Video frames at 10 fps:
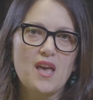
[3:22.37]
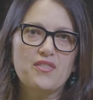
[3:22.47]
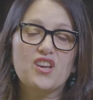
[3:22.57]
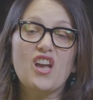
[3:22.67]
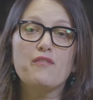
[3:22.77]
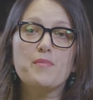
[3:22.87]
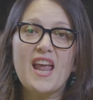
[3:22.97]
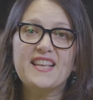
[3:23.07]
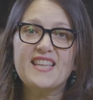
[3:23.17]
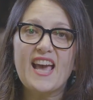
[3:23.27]
The government
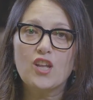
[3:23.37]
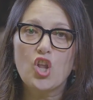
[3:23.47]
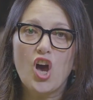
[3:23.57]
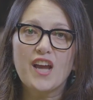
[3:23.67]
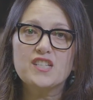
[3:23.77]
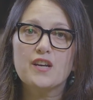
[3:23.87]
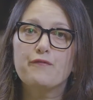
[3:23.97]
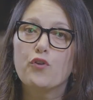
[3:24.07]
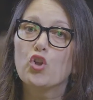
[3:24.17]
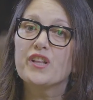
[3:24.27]
has outlined a
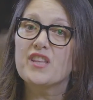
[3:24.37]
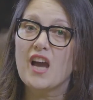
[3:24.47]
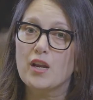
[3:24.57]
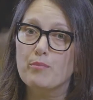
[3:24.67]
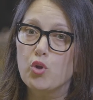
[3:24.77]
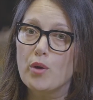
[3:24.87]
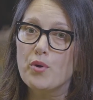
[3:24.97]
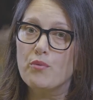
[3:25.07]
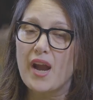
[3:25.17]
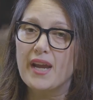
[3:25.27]
fall in the
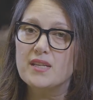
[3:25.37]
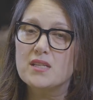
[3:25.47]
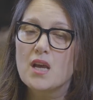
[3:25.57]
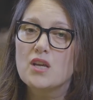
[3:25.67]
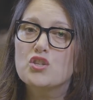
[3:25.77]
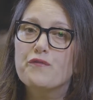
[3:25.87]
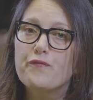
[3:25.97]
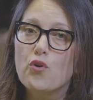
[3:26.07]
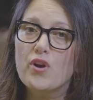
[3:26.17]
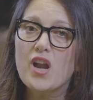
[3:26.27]
unemployment rate to
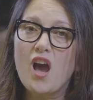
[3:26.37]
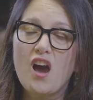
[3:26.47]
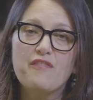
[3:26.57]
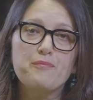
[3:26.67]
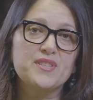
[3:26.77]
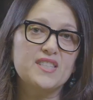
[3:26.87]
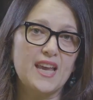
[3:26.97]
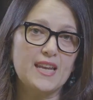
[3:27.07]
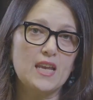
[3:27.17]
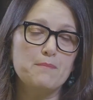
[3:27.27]

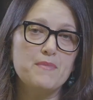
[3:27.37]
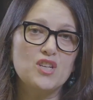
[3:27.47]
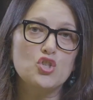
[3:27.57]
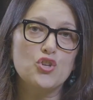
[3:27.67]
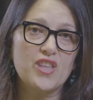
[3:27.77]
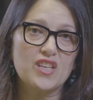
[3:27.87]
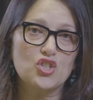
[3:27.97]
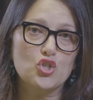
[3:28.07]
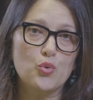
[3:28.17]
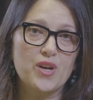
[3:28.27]
4.5% in
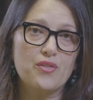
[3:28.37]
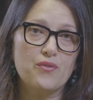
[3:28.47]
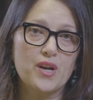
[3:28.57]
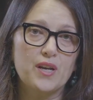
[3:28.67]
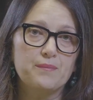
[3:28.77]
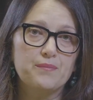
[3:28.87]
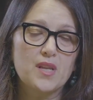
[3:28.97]
mid-2023,